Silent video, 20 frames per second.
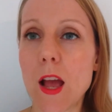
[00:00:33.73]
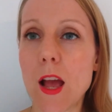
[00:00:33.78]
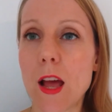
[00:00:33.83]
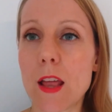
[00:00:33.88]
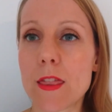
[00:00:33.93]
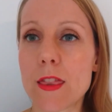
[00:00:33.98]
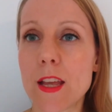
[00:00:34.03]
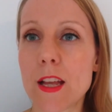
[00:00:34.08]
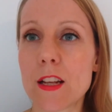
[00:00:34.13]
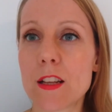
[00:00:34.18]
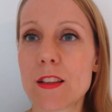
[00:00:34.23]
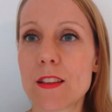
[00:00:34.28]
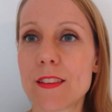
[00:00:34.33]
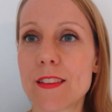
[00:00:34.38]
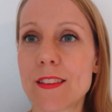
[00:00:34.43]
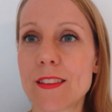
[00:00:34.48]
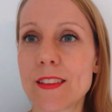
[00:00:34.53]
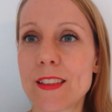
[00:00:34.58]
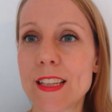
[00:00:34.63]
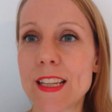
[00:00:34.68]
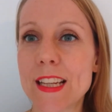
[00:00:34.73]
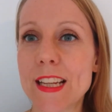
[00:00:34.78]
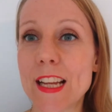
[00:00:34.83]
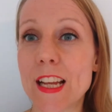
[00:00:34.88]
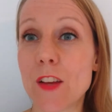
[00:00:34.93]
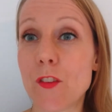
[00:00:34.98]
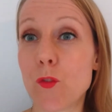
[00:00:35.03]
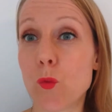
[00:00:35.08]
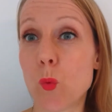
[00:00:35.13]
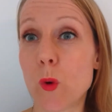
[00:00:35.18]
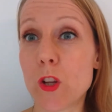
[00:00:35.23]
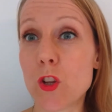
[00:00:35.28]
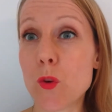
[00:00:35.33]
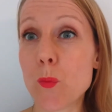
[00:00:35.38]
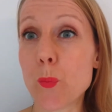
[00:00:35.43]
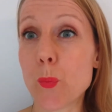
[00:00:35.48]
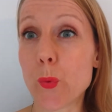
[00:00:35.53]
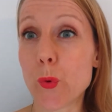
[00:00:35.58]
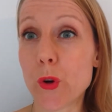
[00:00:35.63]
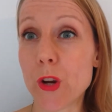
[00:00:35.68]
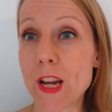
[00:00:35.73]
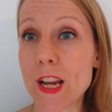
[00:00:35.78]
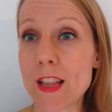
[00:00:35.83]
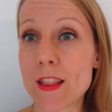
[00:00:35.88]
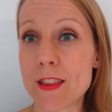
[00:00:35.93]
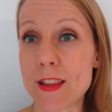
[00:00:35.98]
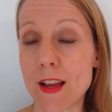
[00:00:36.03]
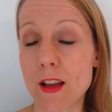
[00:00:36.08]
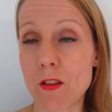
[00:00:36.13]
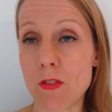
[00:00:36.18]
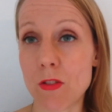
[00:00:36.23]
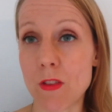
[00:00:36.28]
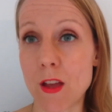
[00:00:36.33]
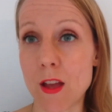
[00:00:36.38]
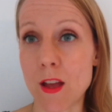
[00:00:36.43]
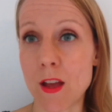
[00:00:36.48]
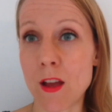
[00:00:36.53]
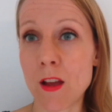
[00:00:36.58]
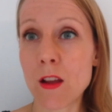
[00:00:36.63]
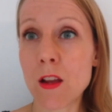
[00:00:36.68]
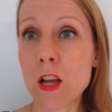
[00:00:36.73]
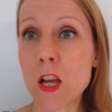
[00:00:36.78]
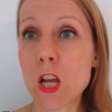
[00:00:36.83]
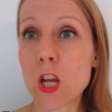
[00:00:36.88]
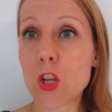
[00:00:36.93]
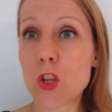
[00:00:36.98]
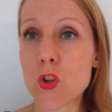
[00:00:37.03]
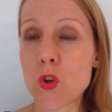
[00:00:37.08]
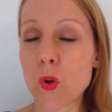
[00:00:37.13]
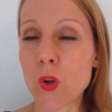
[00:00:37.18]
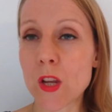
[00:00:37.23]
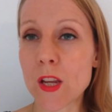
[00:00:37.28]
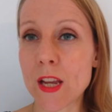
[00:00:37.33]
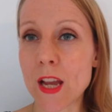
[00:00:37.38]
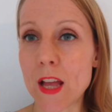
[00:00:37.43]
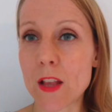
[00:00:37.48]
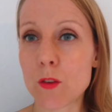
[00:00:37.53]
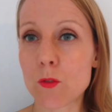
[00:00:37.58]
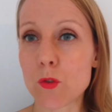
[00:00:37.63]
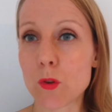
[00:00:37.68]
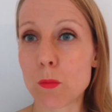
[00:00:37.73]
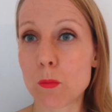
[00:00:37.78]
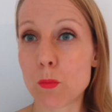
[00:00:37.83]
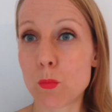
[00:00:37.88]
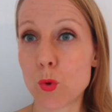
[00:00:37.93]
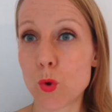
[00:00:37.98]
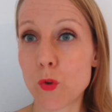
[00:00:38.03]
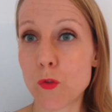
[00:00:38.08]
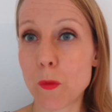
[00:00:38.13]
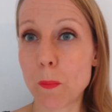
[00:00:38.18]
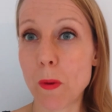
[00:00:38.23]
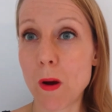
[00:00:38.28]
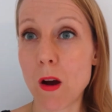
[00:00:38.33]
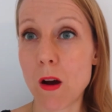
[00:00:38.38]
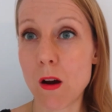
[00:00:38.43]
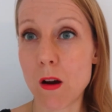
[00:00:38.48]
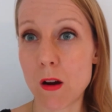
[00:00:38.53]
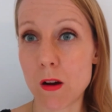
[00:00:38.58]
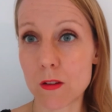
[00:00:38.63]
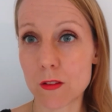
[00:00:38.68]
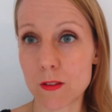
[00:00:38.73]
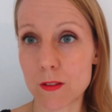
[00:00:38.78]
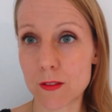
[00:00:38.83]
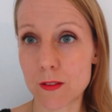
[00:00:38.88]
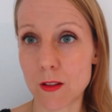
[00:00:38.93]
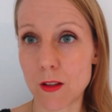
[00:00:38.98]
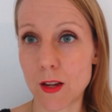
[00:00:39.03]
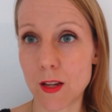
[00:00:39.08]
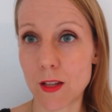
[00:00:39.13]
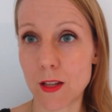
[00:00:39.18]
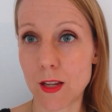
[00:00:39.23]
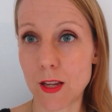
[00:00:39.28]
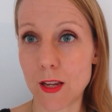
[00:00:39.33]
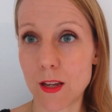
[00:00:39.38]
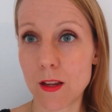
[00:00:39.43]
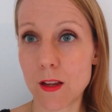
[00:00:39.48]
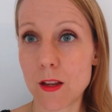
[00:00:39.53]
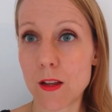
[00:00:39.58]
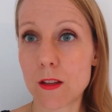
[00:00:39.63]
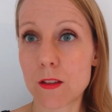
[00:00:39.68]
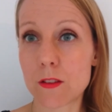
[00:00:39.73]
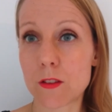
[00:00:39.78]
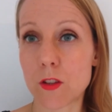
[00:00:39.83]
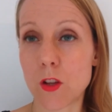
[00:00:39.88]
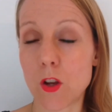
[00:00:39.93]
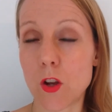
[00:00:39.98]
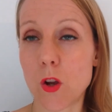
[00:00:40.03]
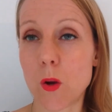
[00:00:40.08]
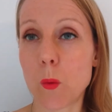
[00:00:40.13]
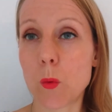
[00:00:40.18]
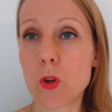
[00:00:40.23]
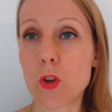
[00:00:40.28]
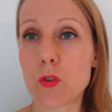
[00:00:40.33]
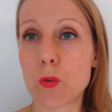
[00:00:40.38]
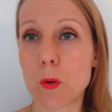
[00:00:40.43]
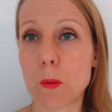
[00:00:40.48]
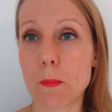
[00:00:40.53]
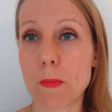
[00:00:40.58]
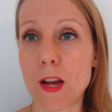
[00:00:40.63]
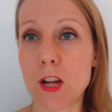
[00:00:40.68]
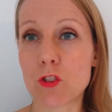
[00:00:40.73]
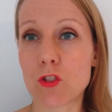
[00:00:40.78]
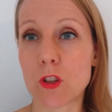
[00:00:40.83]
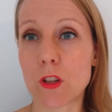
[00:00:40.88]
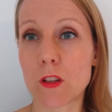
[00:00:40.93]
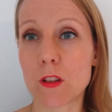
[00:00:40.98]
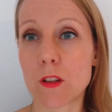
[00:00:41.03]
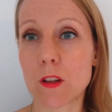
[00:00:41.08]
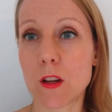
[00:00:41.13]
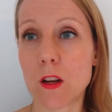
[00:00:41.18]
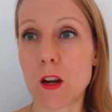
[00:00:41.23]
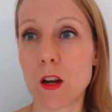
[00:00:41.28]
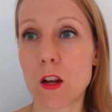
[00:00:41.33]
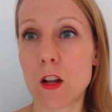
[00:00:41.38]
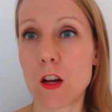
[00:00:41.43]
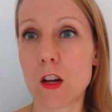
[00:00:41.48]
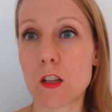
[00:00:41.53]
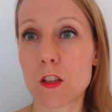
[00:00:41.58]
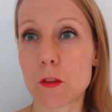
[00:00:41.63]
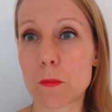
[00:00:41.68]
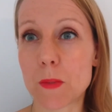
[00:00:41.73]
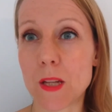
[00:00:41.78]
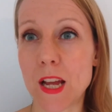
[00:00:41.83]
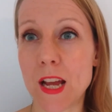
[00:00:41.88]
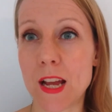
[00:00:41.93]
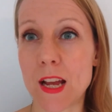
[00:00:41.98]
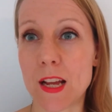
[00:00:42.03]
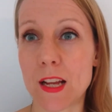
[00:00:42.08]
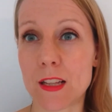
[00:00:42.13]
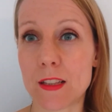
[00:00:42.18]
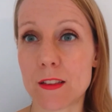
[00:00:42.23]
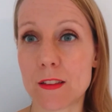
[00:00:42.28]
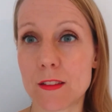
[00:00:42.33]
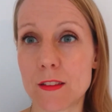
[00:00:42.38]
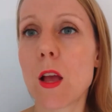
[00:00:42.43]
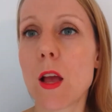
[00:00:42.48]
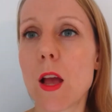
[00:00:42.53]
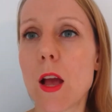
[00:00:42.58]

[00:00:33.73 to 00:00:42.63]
and then see if when you breathe down there, you can get them to move apart slightly. So I want you to imagine clasped hands.